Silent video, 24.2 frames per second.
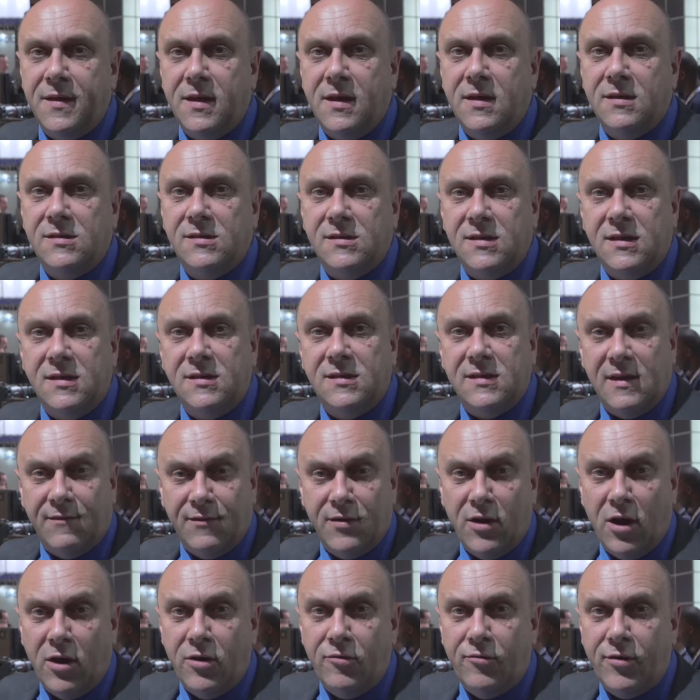the
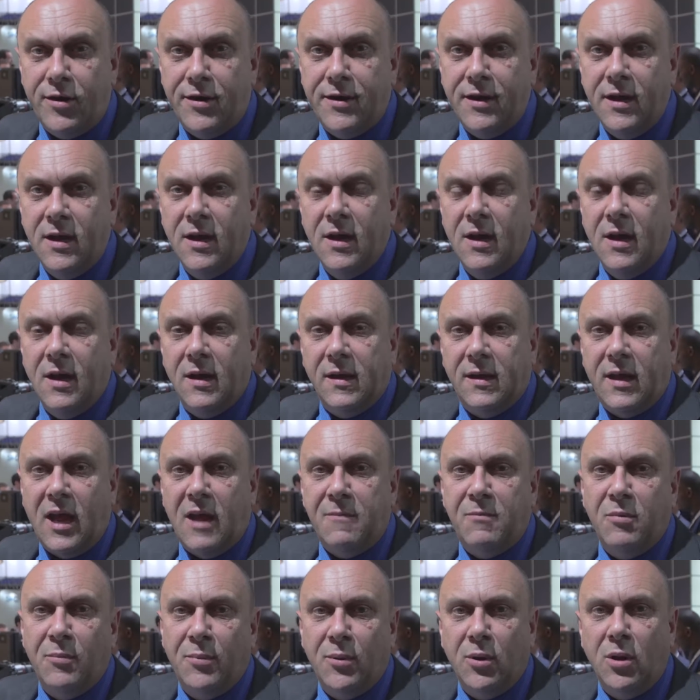C700,
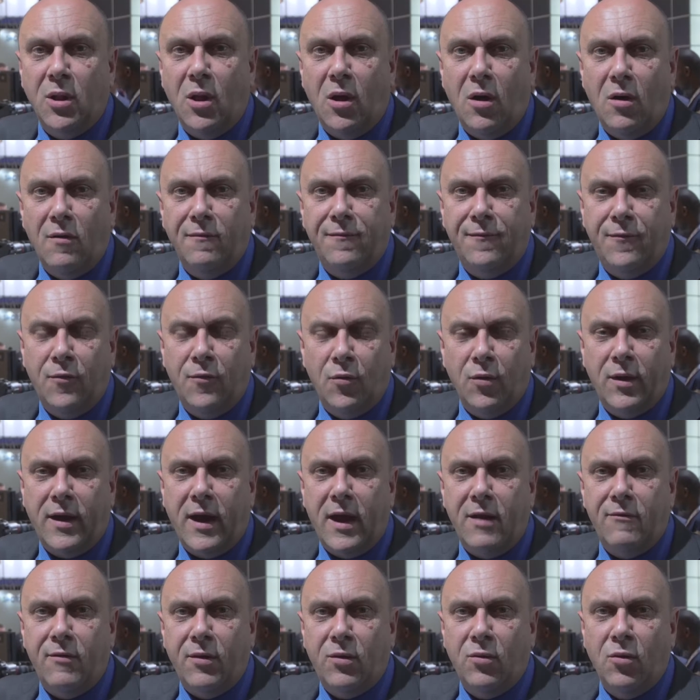capable of
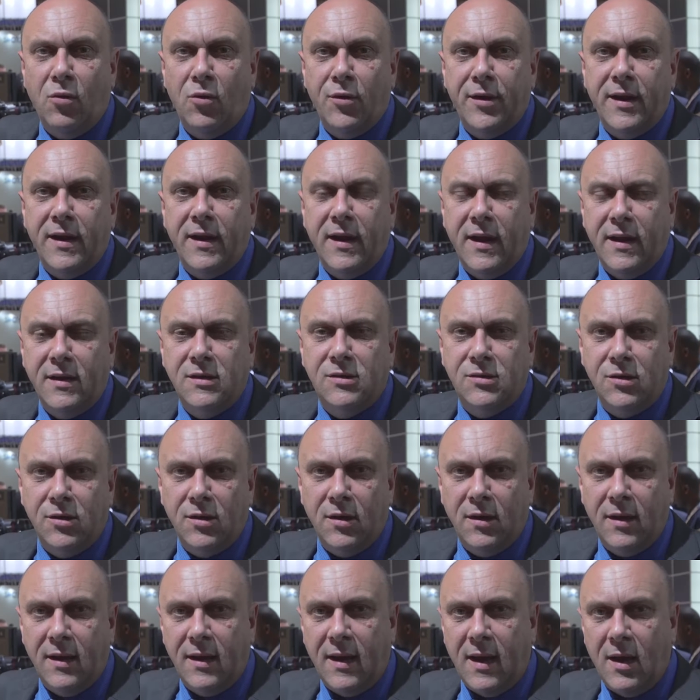4K recording
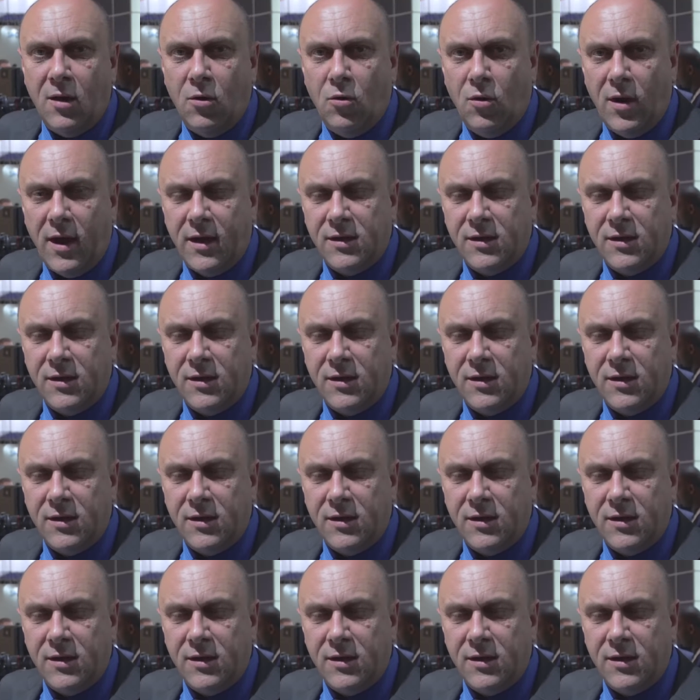internally or